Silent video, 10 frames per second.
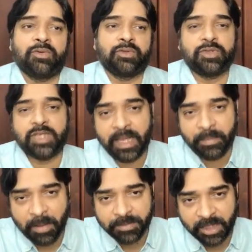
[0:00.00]
The same
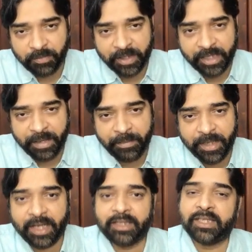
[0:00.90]
object which came
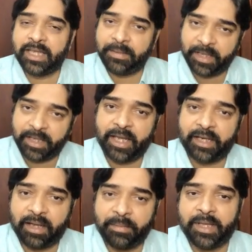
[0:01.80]
here, the same thing can
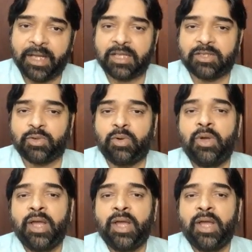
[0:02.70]
come here also.